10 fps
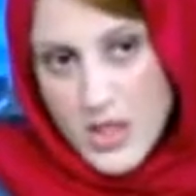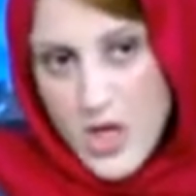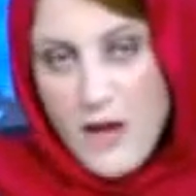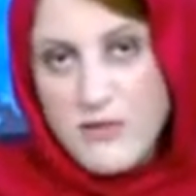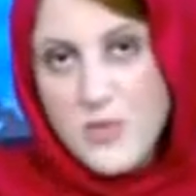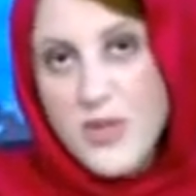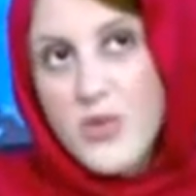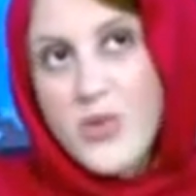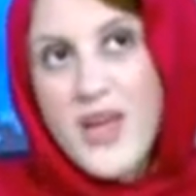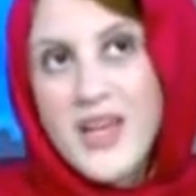have to be
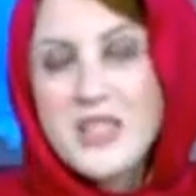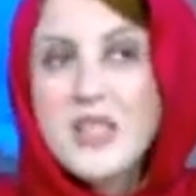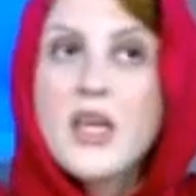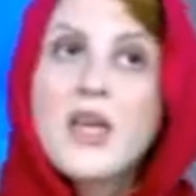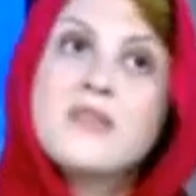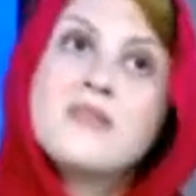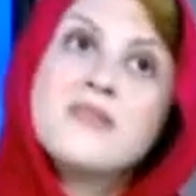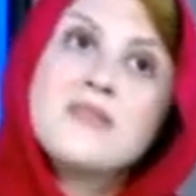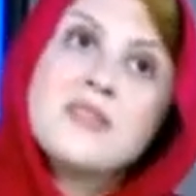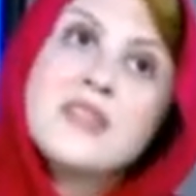creative
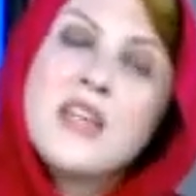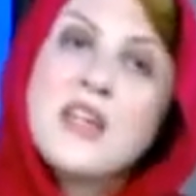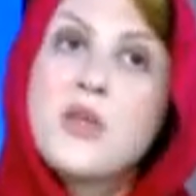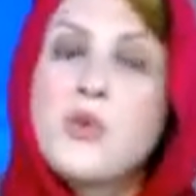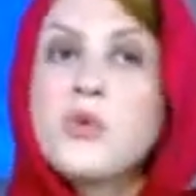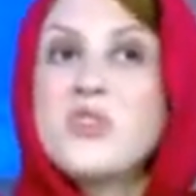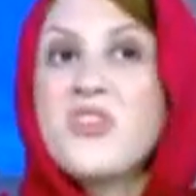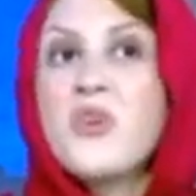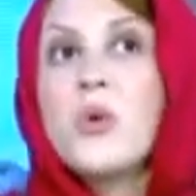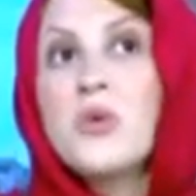in getting through to
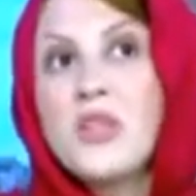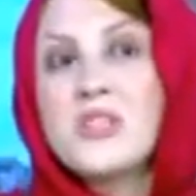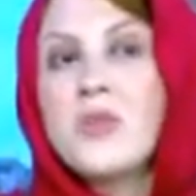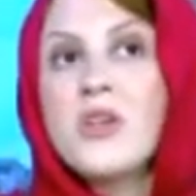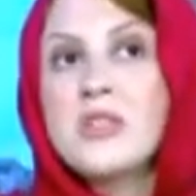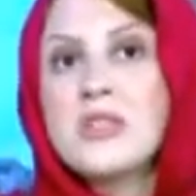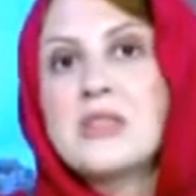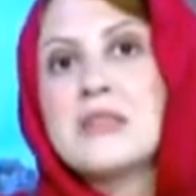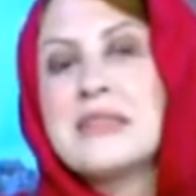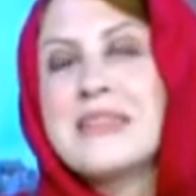the audience, because
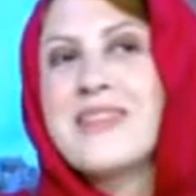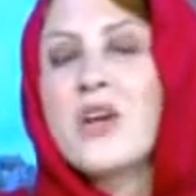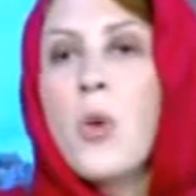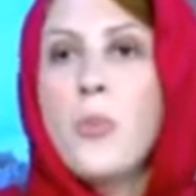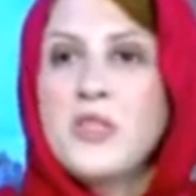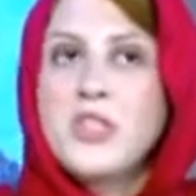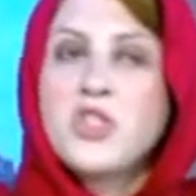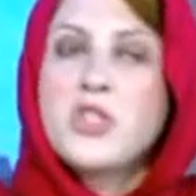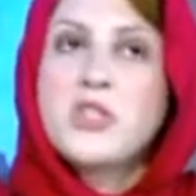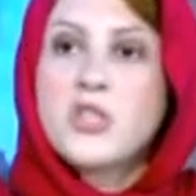the
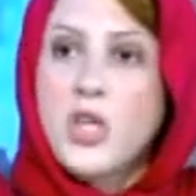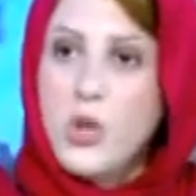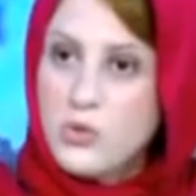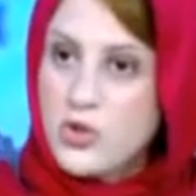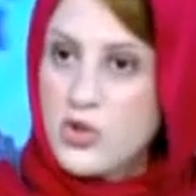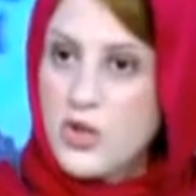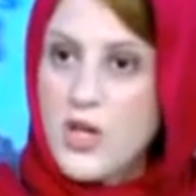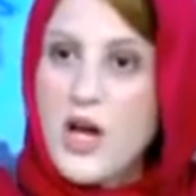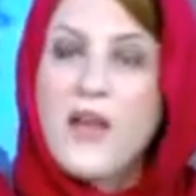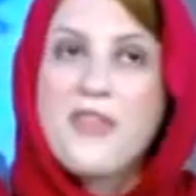competition is huge,
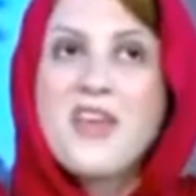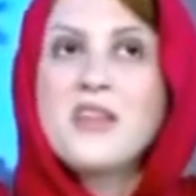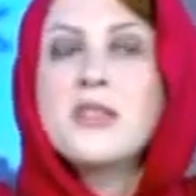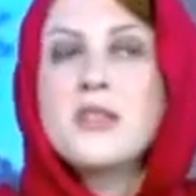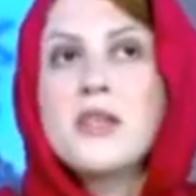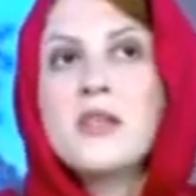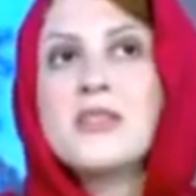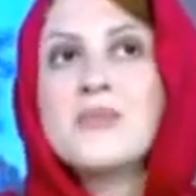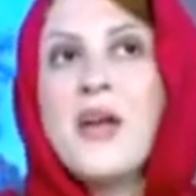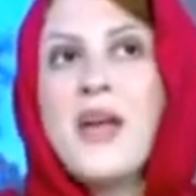and the internet
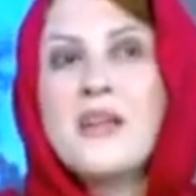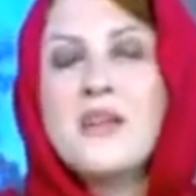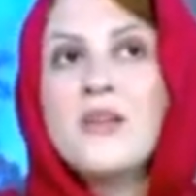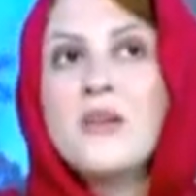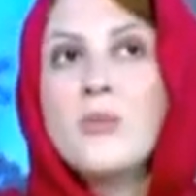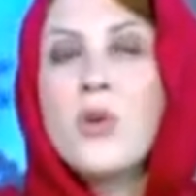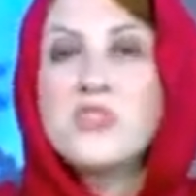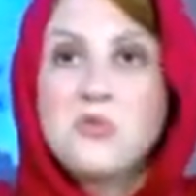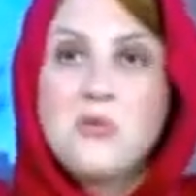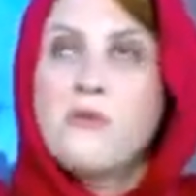has made it
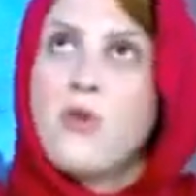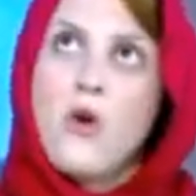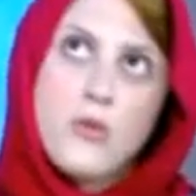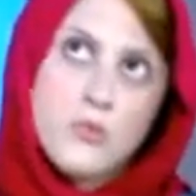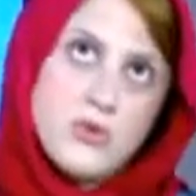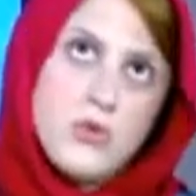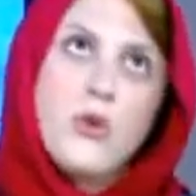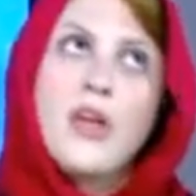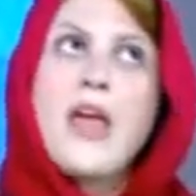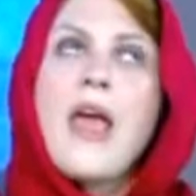possible for
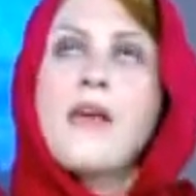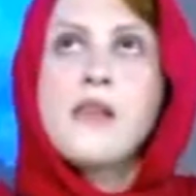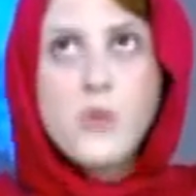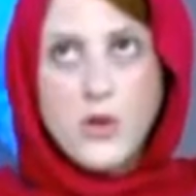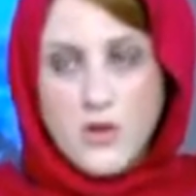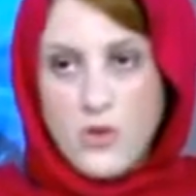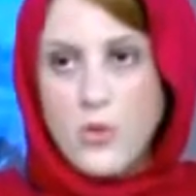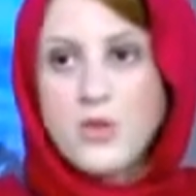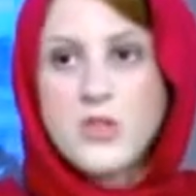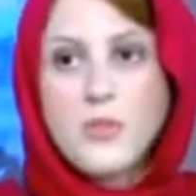absolutely anyone in the
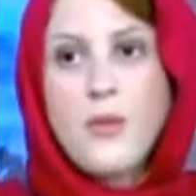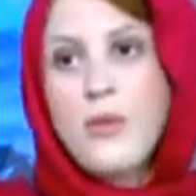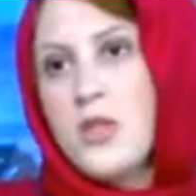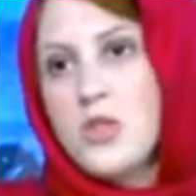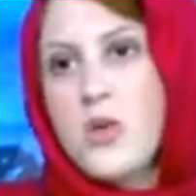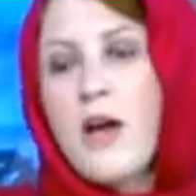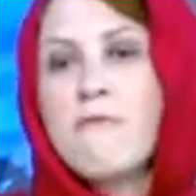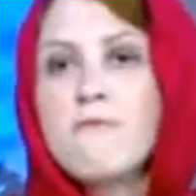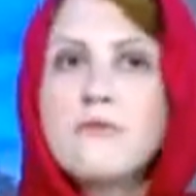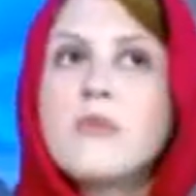world to publish. We have
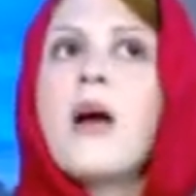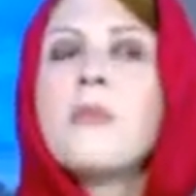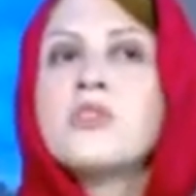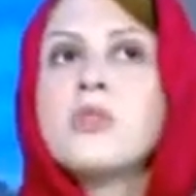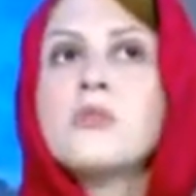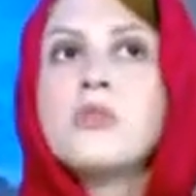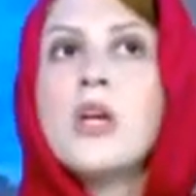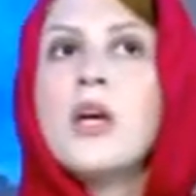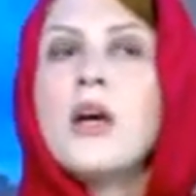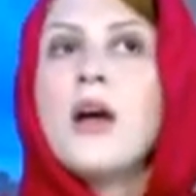Amazon
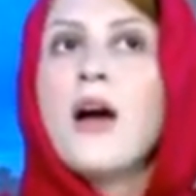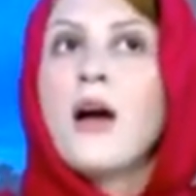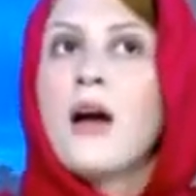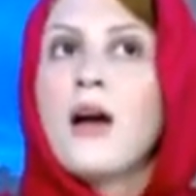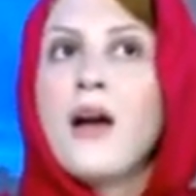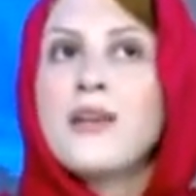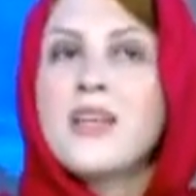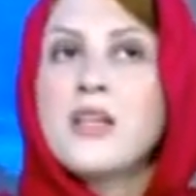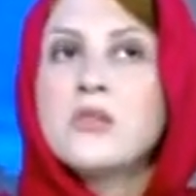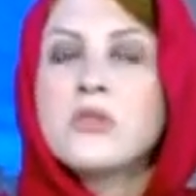and
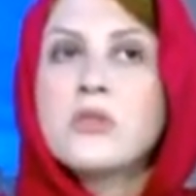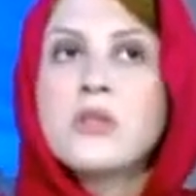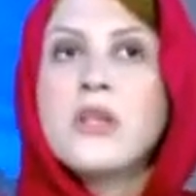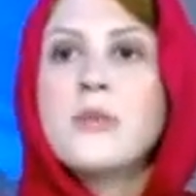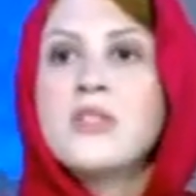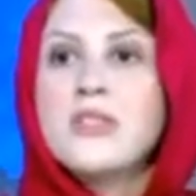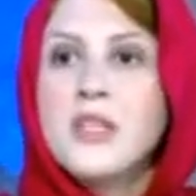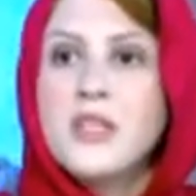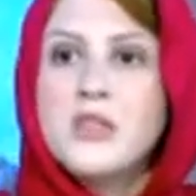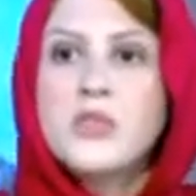Kindle
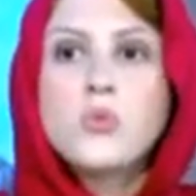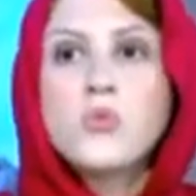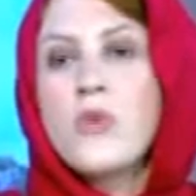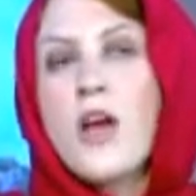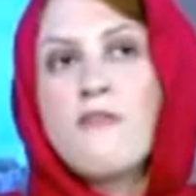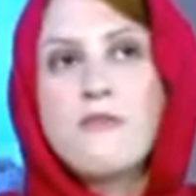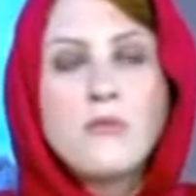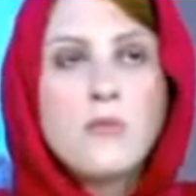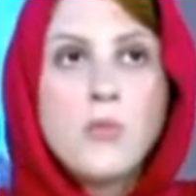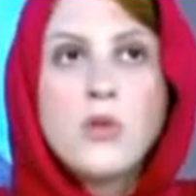Unlimited. We have
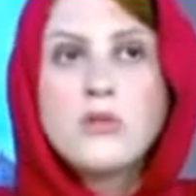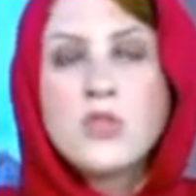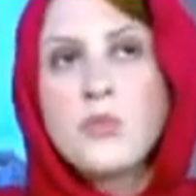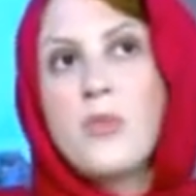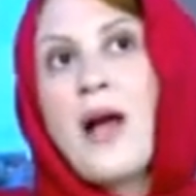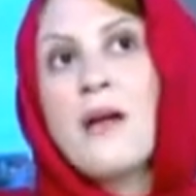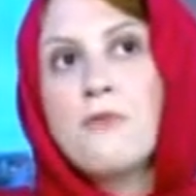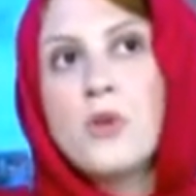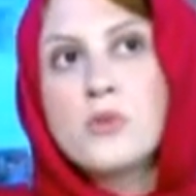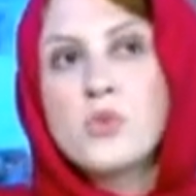multiple
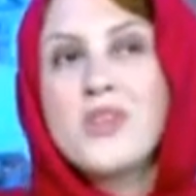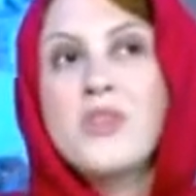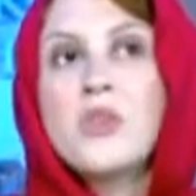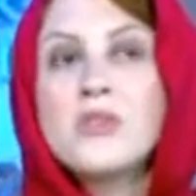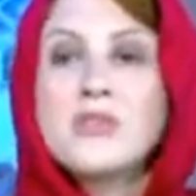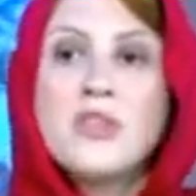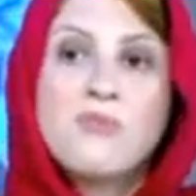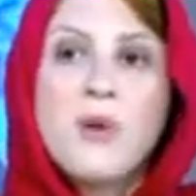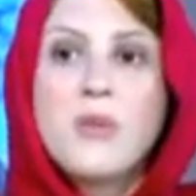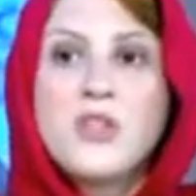platforms where you can
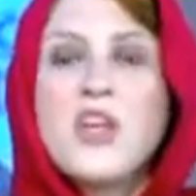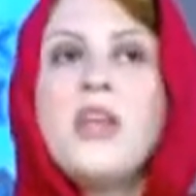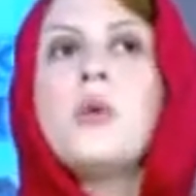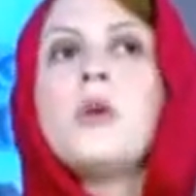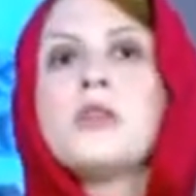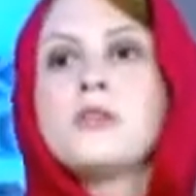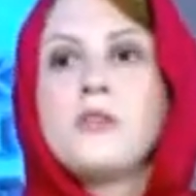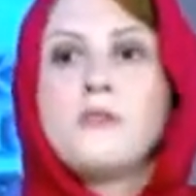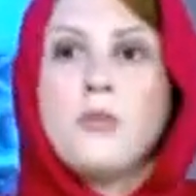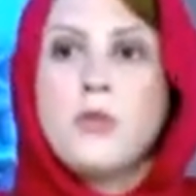self-publish. Anyone could
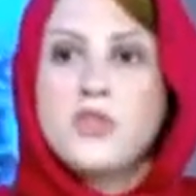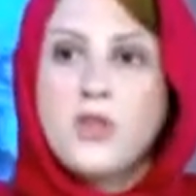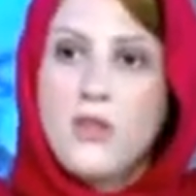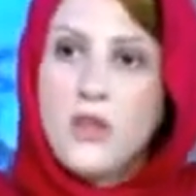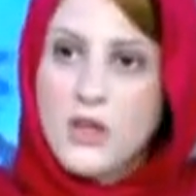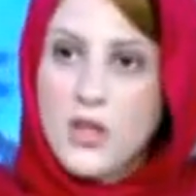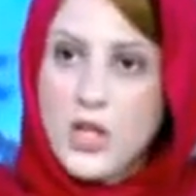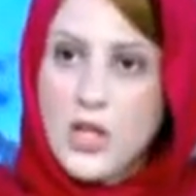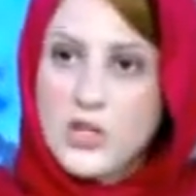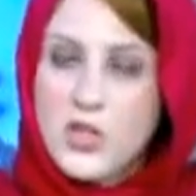self-publish anything.
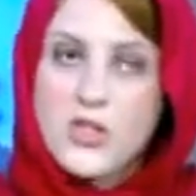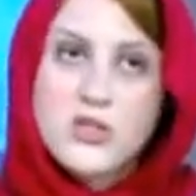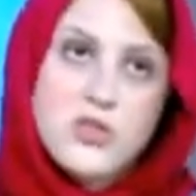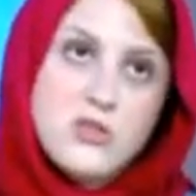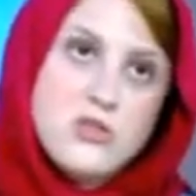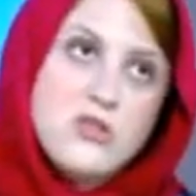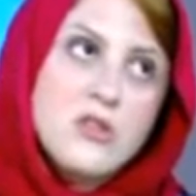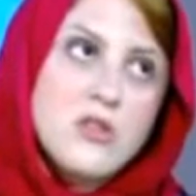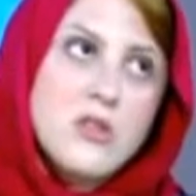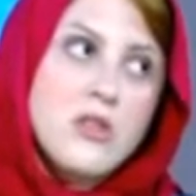So there's just
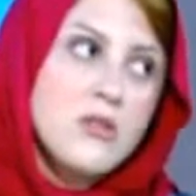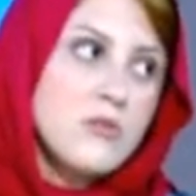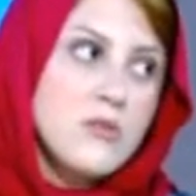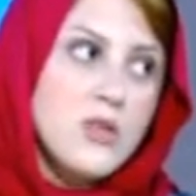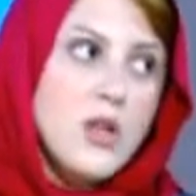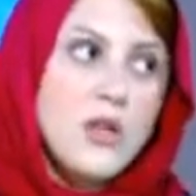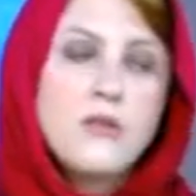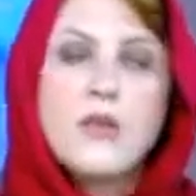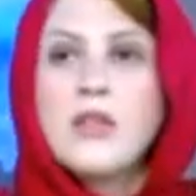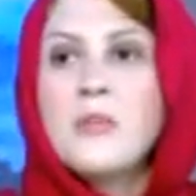a
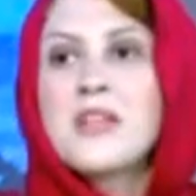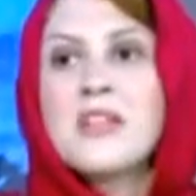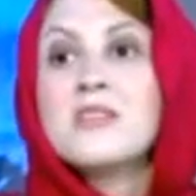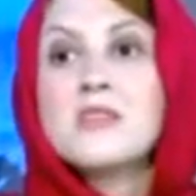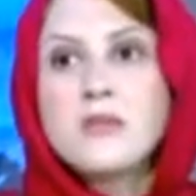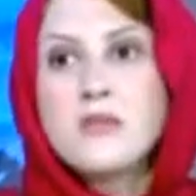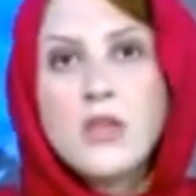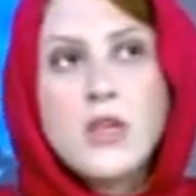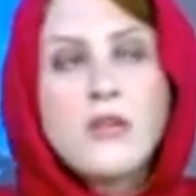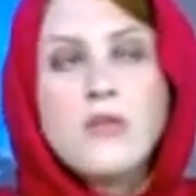limitless
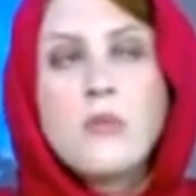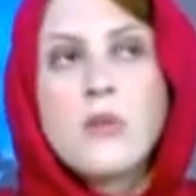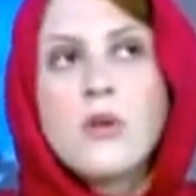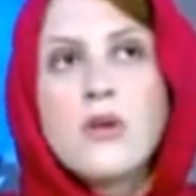number,